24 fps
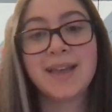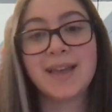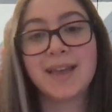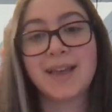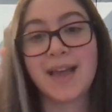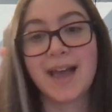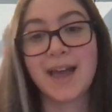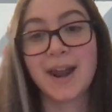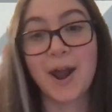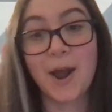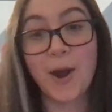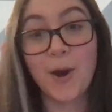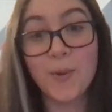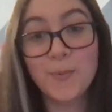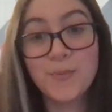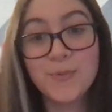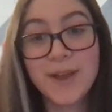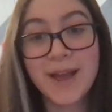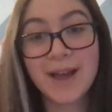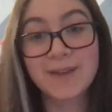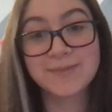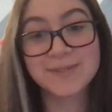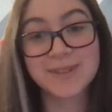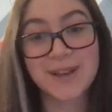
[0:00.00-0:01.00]
And I hope we
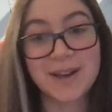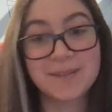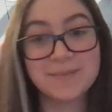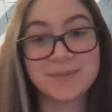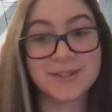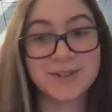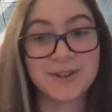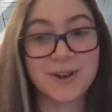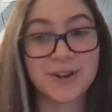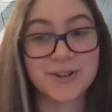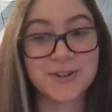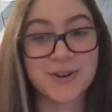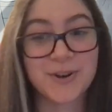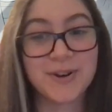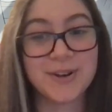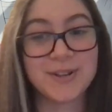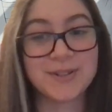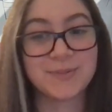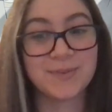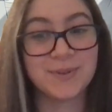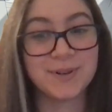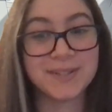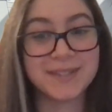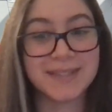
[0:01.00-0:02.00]
have time to touch on
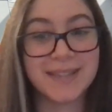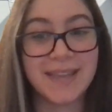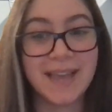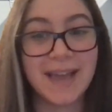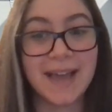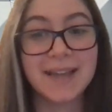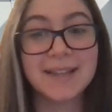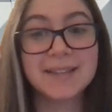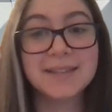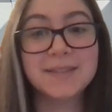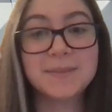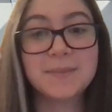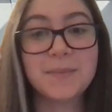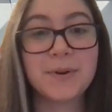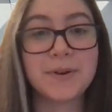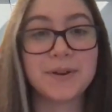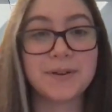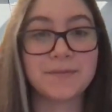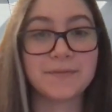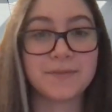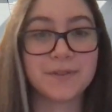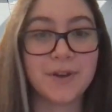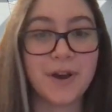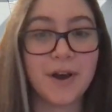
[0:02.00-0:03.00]
it towards the end, but
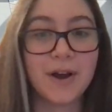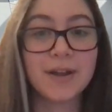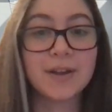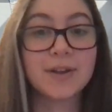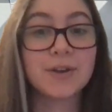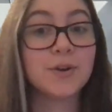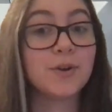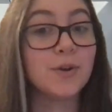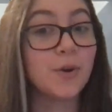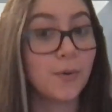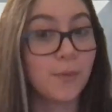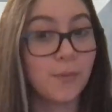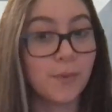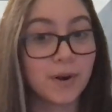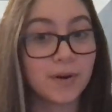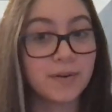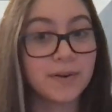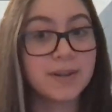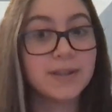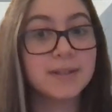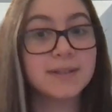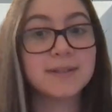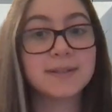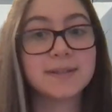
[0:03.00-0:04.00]
if not, no
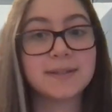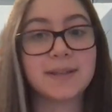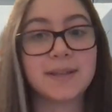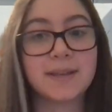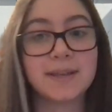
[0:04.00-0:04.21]
worries.